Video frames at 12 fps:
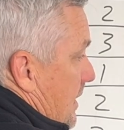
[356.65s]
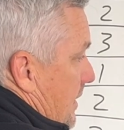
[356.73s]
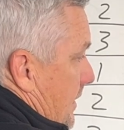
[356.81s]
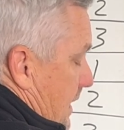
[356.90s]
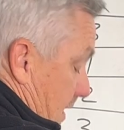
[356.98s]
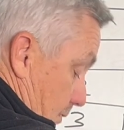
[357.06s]

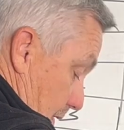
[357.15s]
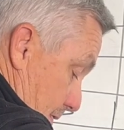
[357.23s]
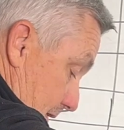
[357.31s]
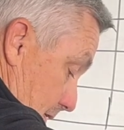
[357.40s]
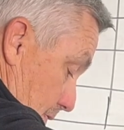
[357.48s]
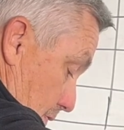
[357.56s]
this is where we
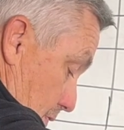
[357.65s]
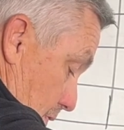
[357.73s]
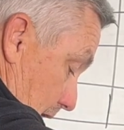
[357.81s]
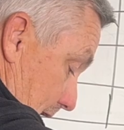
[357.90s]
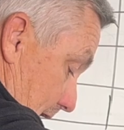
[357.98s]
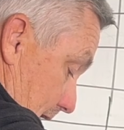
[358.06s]
saw
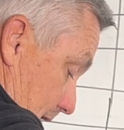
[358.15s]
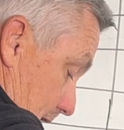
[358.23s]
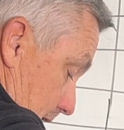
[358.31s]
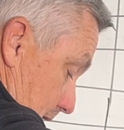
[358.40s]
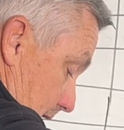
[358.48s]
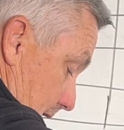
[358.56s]
quite an
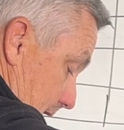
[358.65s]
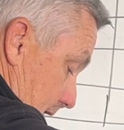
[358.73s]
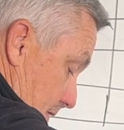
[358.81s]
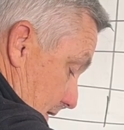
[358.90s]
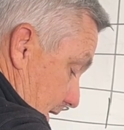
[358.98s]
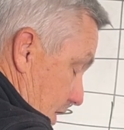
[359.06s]

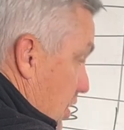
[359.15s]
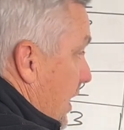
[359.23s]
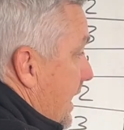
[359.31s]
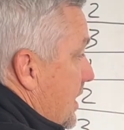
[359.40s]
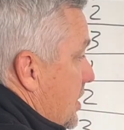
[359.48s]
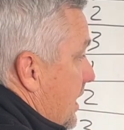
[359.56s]
interesting
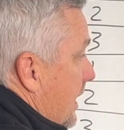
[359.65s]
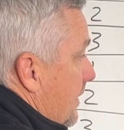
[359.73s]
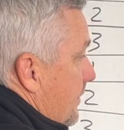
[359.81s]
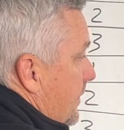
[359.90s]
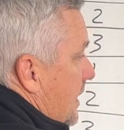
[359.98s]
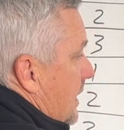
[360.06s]
change here.
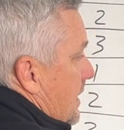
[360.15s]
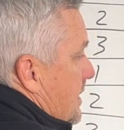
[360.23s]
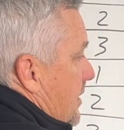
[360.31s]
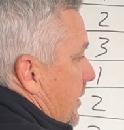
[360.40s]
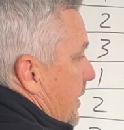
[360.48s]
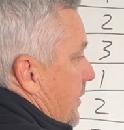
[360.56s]

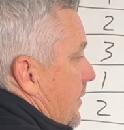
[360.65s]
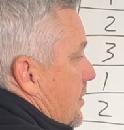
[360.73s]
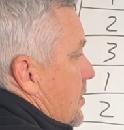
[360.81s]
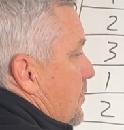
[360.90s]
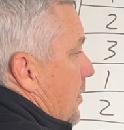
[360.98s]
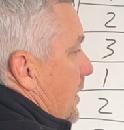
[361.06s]

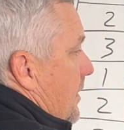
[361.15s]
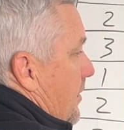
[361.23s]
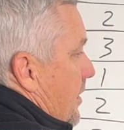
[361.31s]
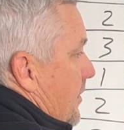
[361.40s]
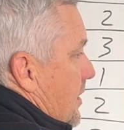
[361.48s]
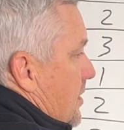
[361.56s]

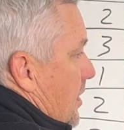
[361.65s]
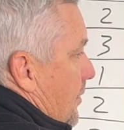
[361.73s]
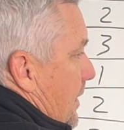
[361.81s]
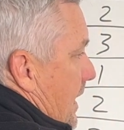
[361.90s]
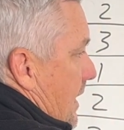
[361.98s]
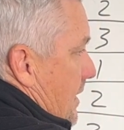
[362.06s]
2.3 on the top
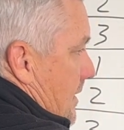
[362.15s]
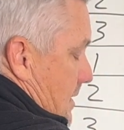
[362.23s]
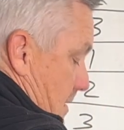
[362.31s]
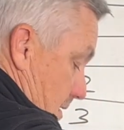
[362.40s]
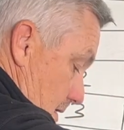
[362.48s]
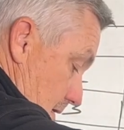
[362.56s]
here.
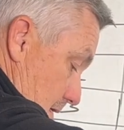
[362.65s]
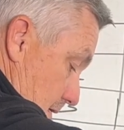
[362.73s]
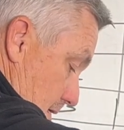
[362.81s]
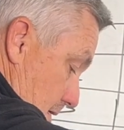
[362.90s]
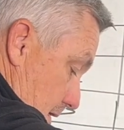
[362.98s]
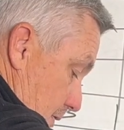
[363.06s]

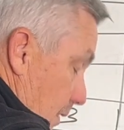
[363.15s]
This one